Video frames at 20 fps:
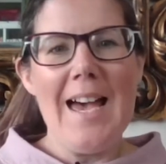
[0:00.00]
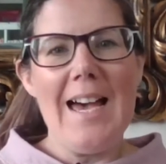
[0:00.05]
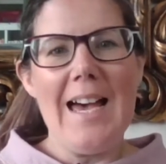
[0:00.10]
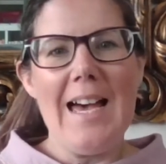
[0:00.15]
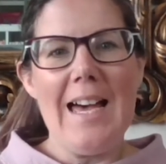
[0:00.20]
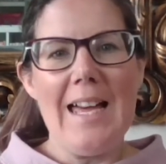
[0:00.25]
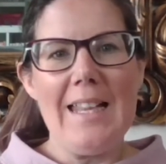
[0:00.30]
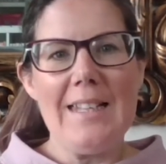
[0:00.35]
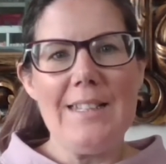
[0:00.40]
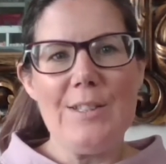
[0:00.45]

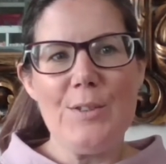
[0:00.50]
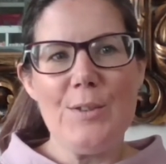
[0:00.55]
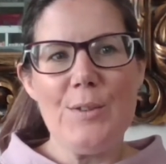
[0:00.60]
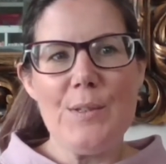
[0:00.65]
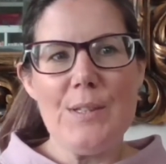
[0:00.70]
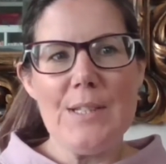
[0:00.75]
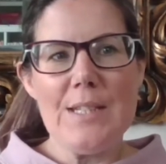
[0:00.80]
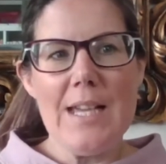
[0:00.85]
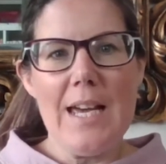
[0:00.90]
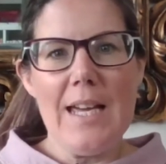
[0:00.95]
and
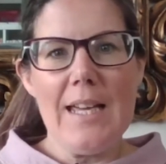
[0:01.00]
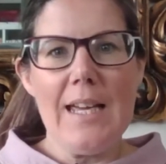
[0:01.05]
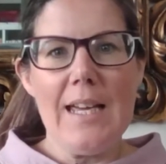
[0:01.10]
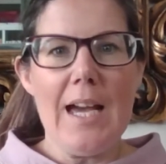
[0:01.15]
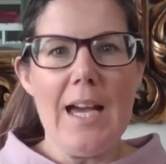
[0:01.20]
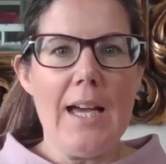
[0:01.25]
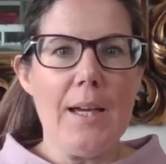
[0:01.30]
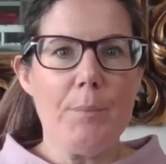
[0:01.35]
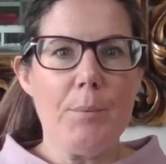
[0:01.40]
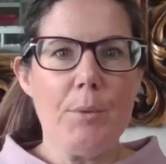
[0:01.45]
today
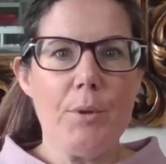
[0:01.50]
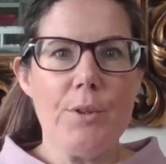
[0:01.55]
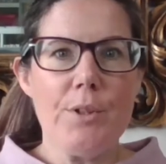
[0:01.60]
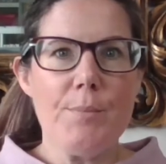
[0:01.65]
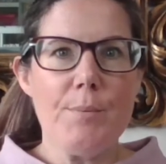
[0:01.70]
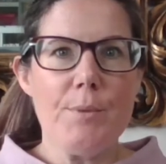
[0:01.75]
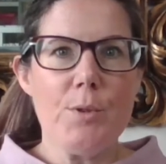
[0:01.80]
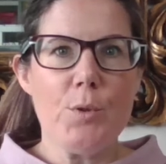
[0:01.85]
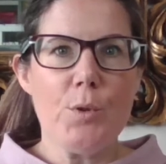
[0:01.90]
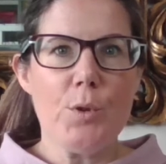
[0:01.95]
I am going
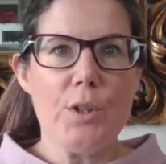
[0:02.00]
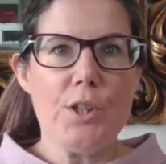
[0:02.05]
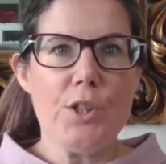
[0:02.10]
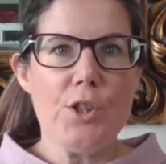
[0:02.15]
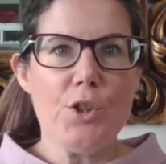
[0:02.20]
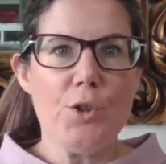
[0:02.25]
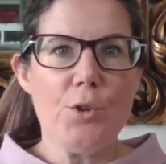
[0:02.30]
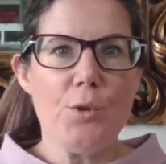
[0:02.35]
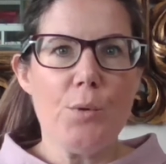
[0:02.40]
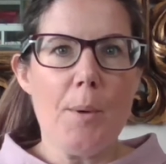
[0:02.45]
to be talking
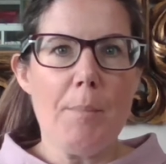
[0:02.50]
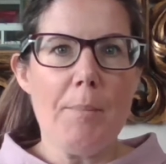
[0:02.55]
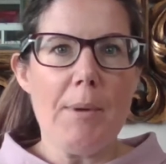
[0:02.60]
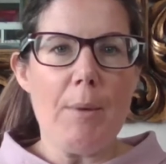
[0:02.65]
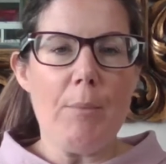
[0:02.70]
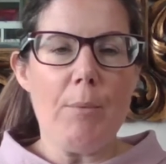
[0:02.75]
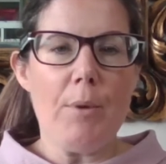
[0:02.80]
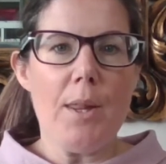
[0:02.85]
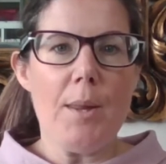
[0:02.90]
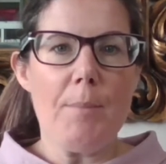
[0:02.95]
to you
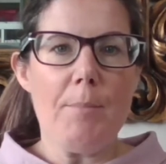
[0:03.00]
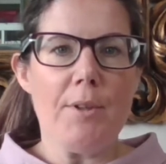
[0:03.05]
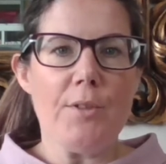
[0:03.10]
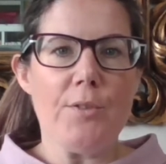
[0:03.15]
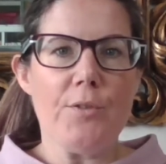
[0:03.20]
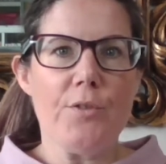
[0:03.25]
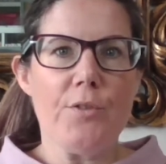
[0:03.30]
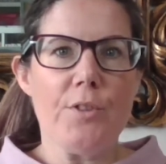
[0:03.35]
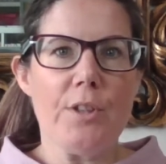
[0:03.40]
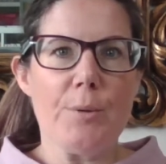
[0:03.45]
about one of the
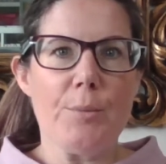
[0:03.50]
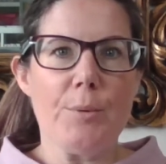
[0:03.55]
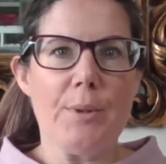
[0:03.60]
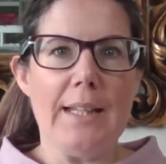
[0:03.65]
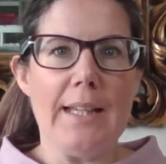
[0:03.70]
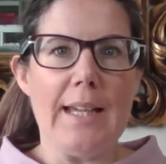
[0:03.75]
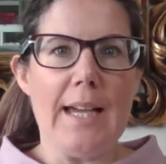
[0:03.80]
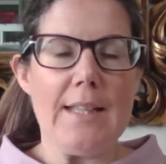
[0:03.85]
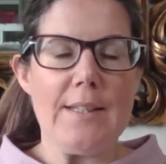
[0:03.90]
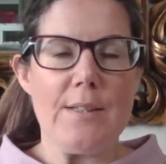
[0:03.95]
most
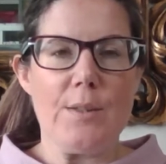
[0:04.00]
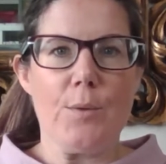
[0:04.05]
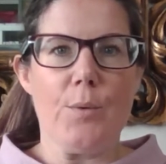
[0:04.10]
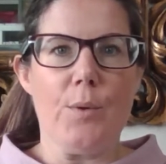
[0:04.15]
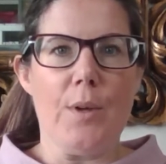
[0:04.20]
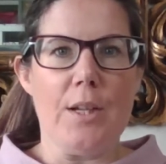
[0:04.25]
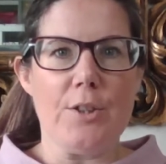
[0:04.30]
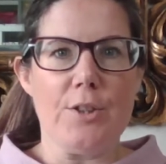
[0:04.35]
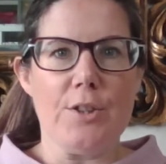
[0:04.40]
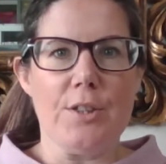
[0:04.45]
frequently asked
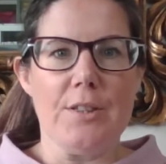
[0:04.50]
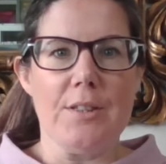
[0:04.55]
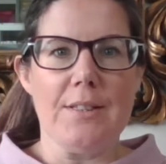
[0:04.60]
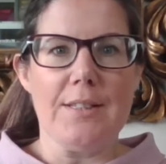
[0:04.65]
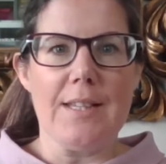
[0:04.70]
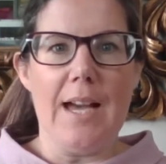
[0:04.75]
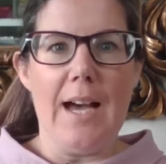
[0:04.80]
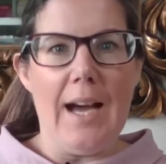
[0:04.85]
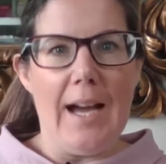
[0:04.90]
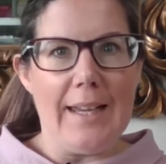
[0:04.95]

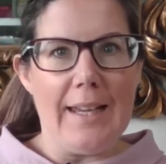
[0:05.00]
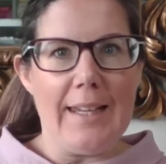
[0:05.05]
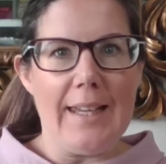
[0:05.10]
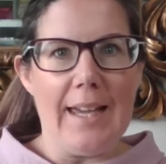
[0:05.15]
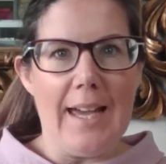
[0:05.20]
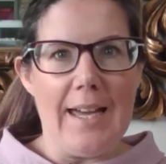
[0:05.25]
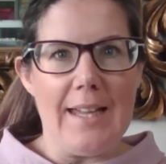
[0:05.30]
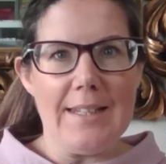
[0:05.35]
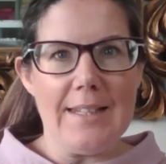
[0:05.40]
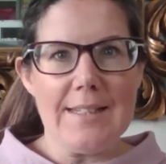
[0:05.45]
questions I
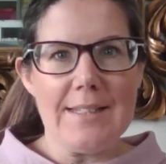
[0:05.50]
get.